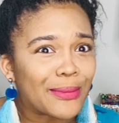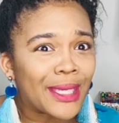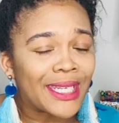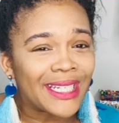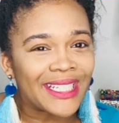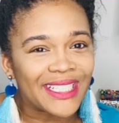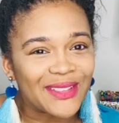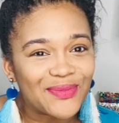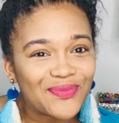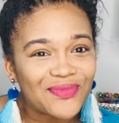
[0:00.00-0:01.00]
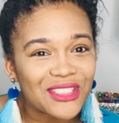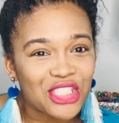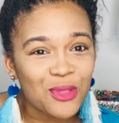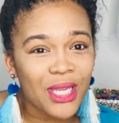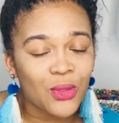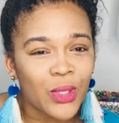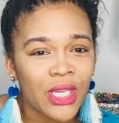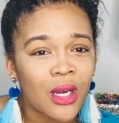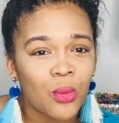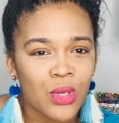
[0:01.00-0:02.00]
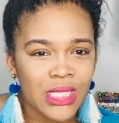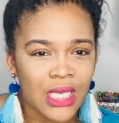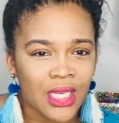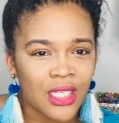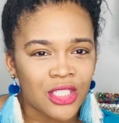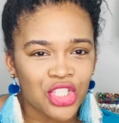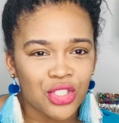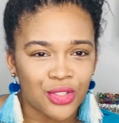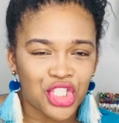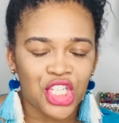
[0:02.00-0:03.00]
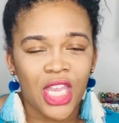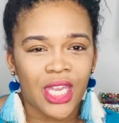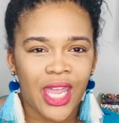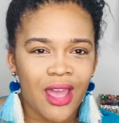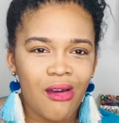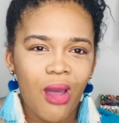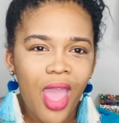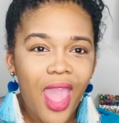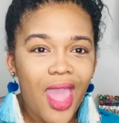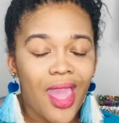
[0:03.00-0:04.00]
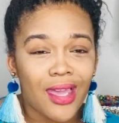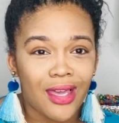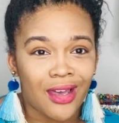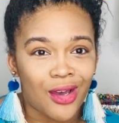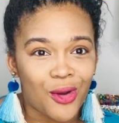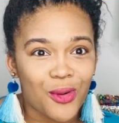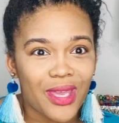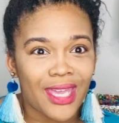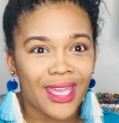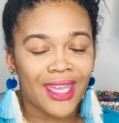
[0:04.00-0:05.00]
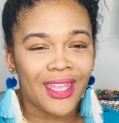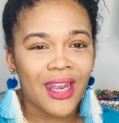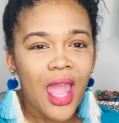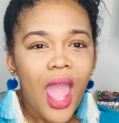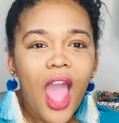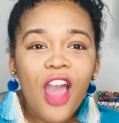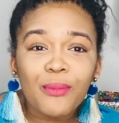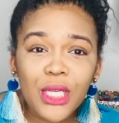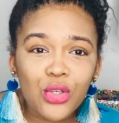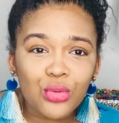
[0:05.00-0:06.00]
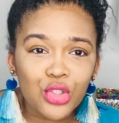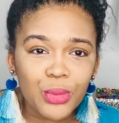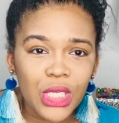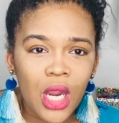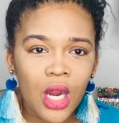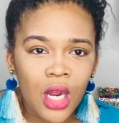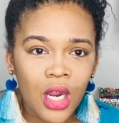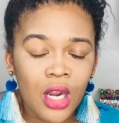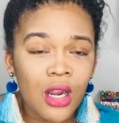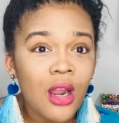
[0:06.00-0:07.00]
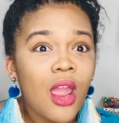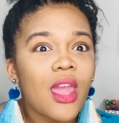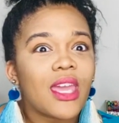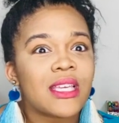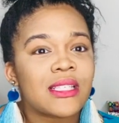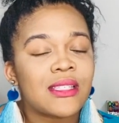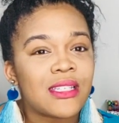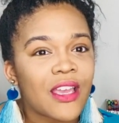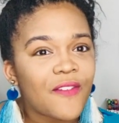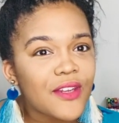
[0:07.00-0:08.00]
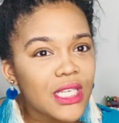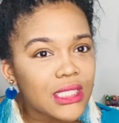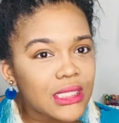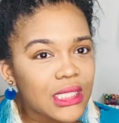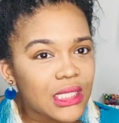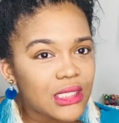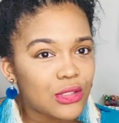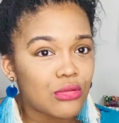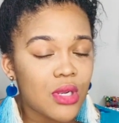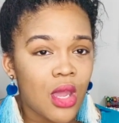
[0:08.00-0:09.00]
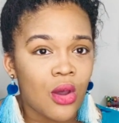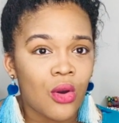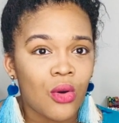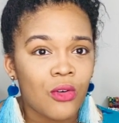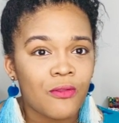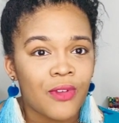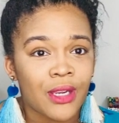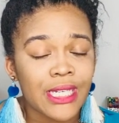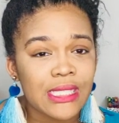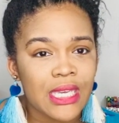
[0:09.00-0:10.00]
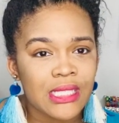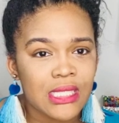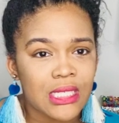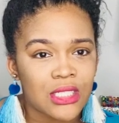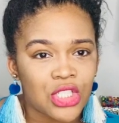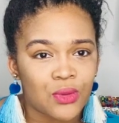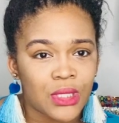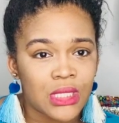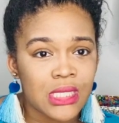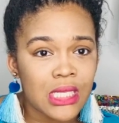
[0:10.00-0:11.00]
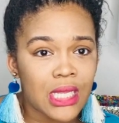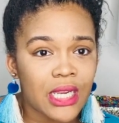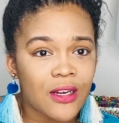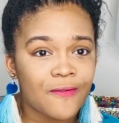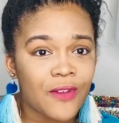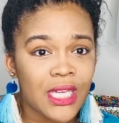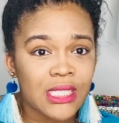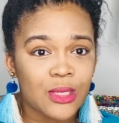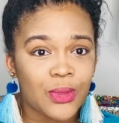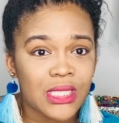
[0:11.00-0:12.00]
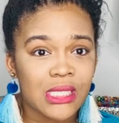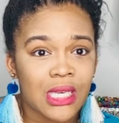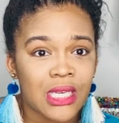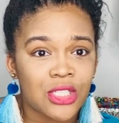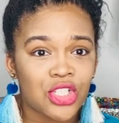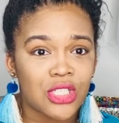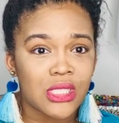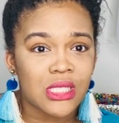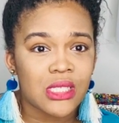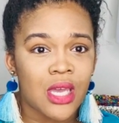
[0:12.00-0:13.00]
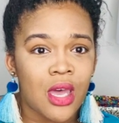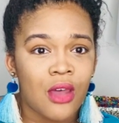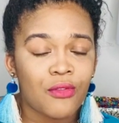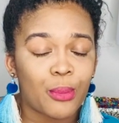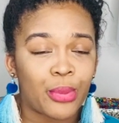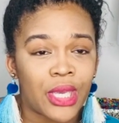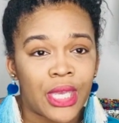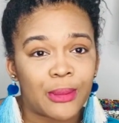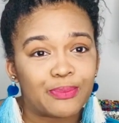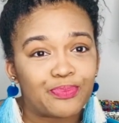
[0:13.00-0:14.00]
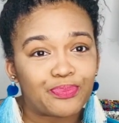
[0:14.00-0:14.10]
But she's about to wake up once I get her. She's gonna shake it out and go. And I've been grooming her. It's definitely, you know, very testy because she really doesn't like her face to be touched and stuff, but